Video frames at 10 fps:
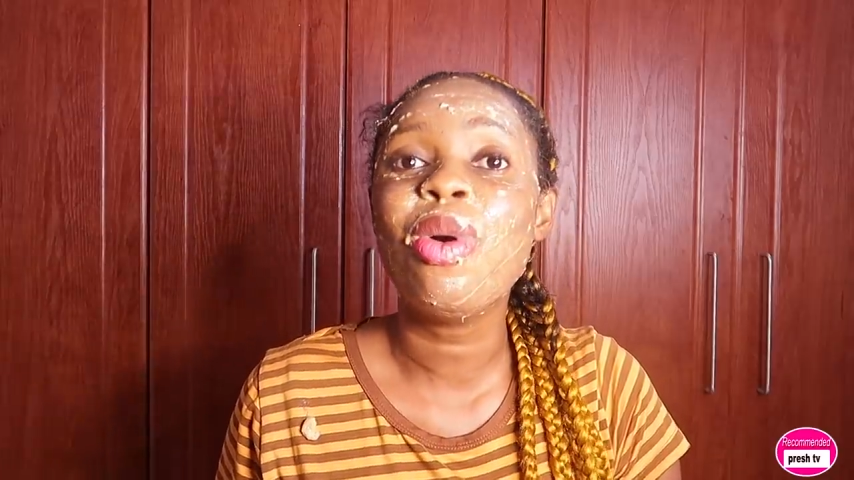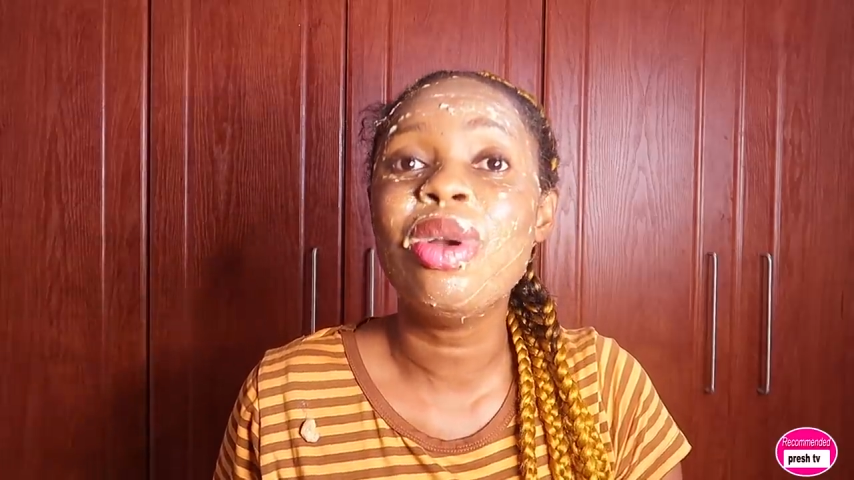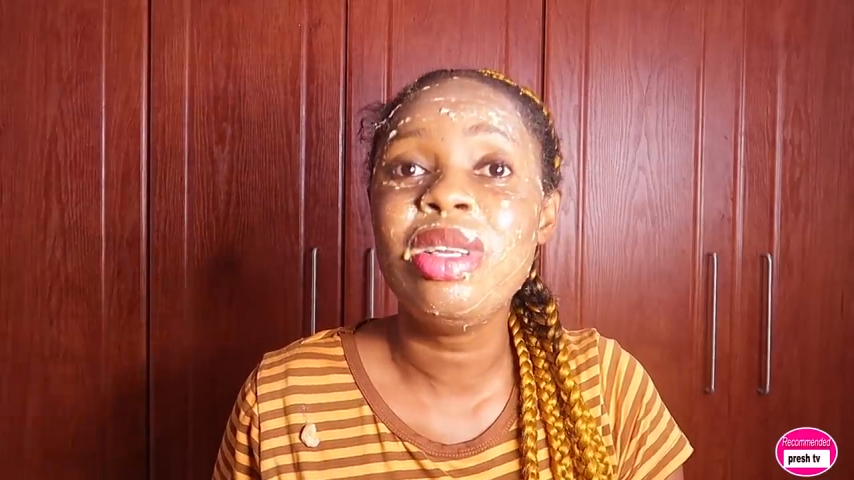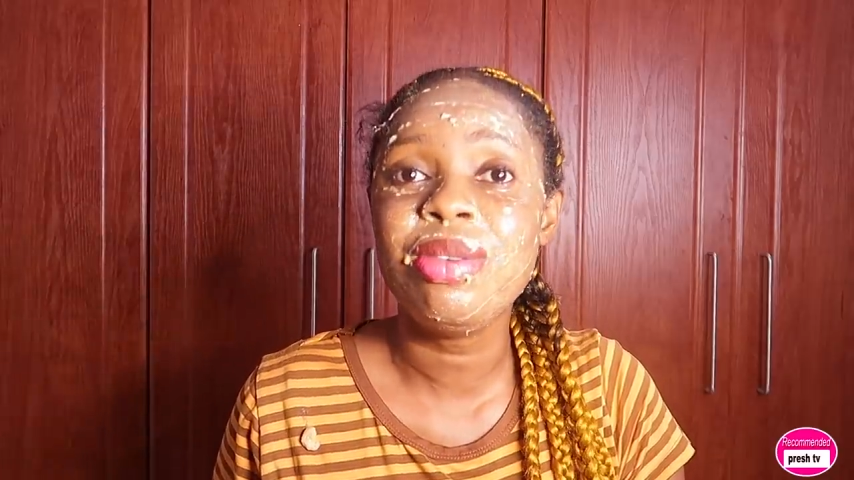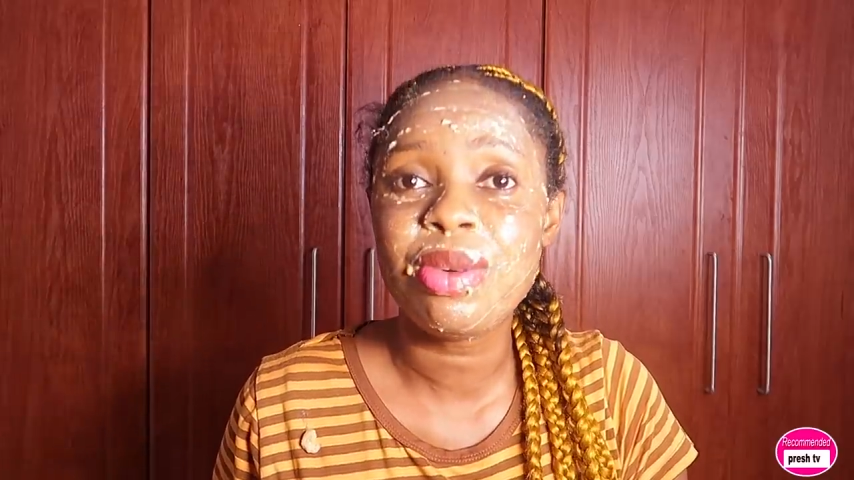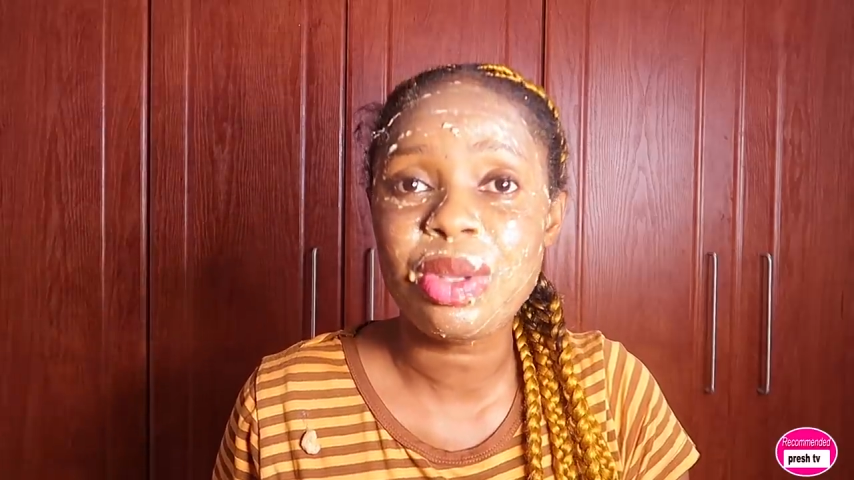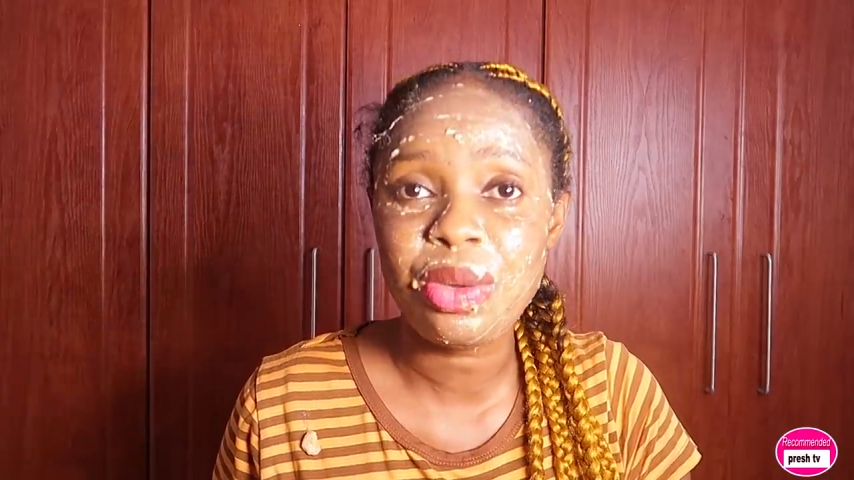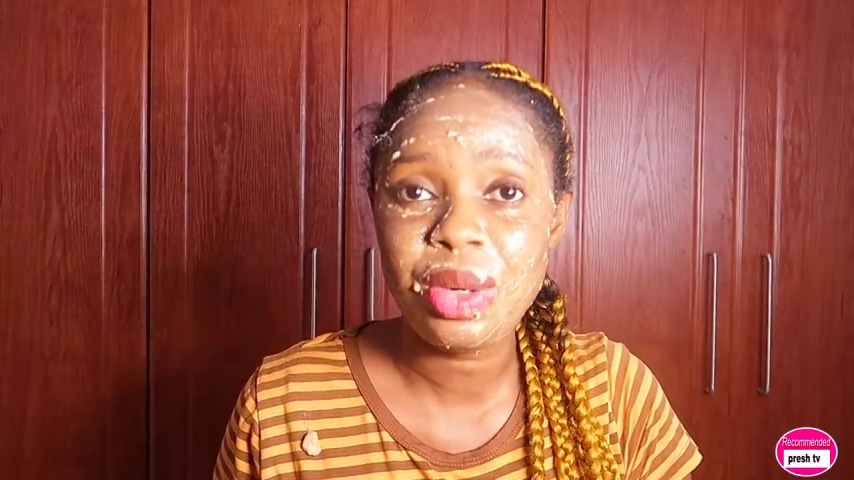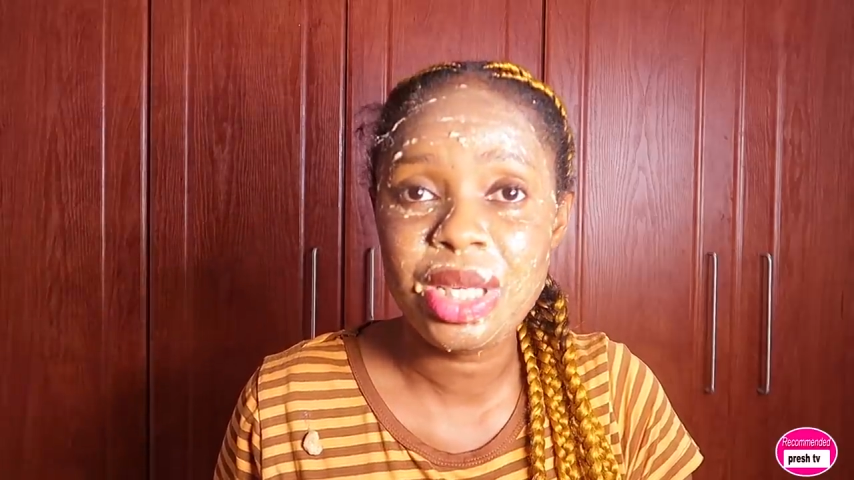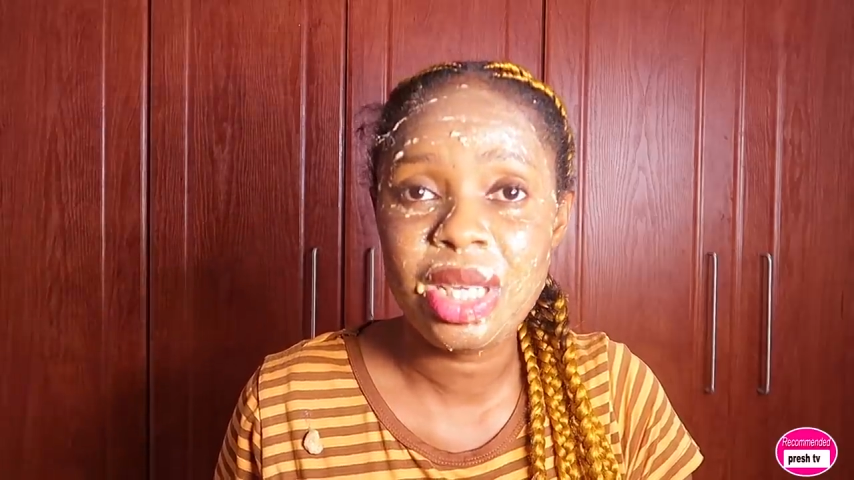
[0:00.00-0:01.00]
only for
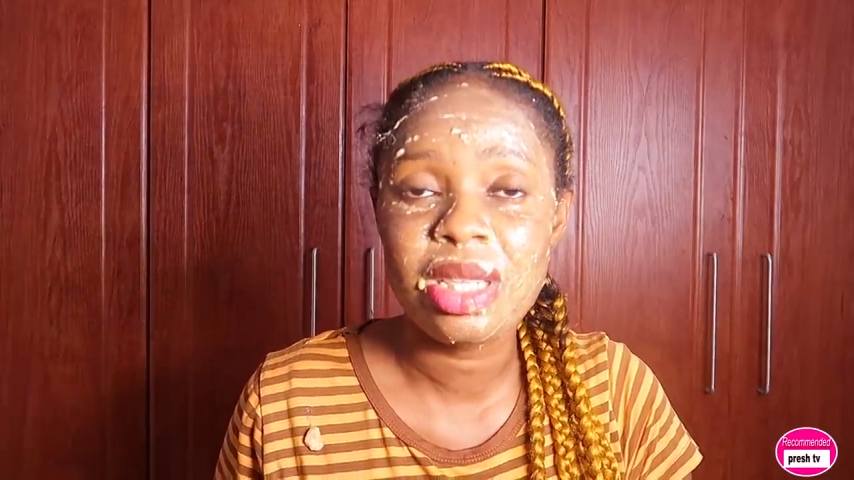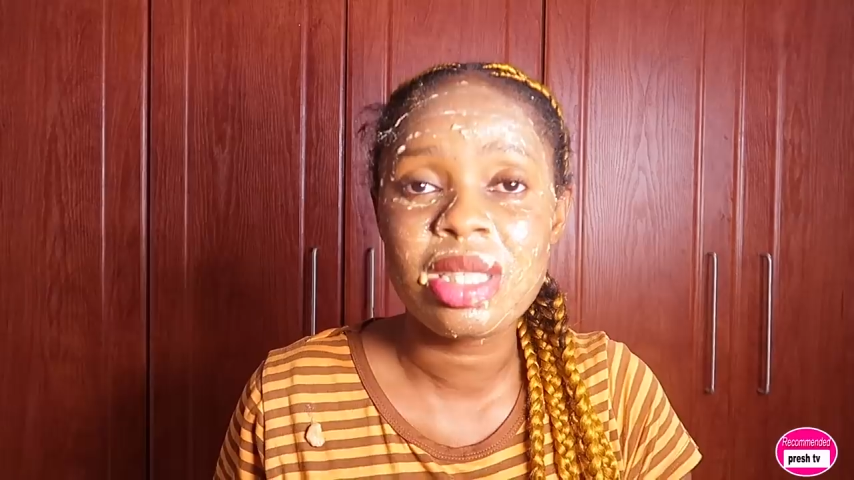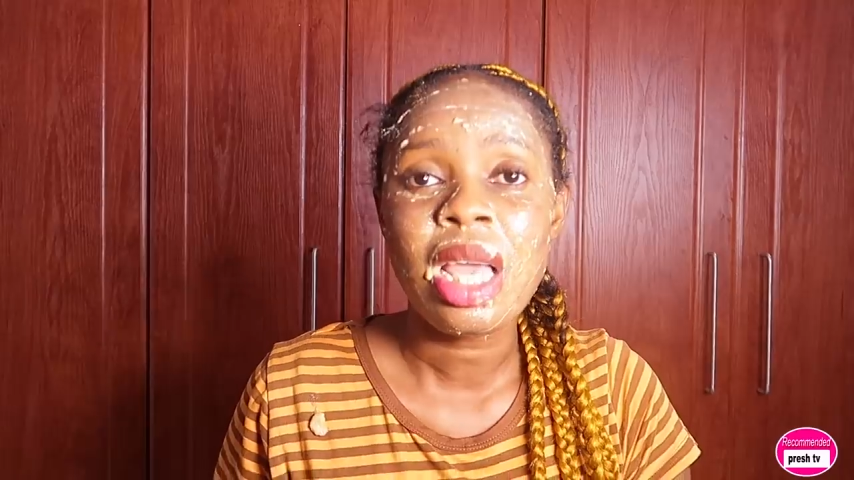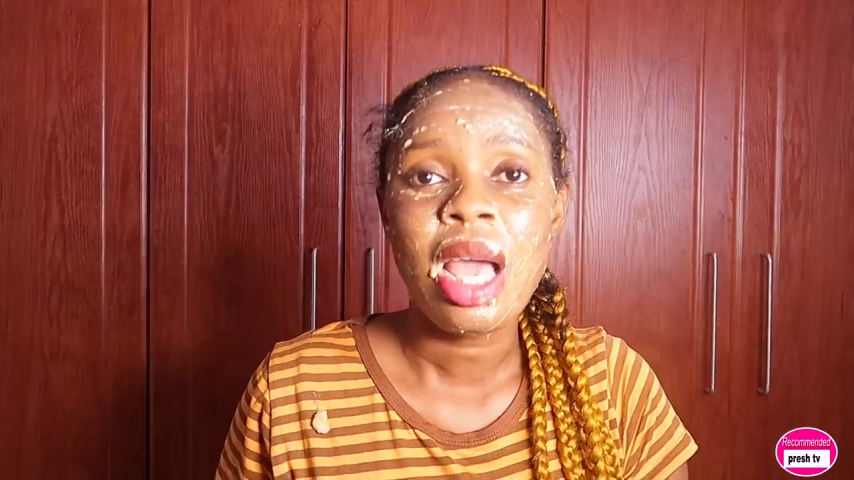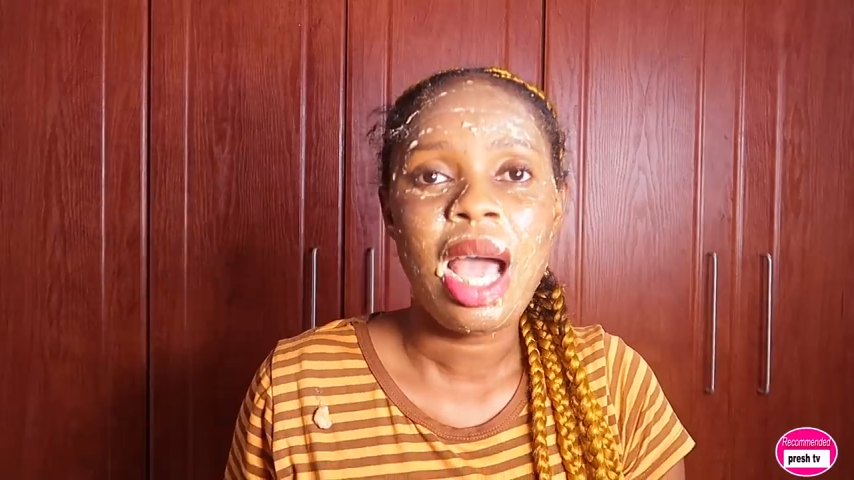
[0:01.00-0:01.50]
3 days,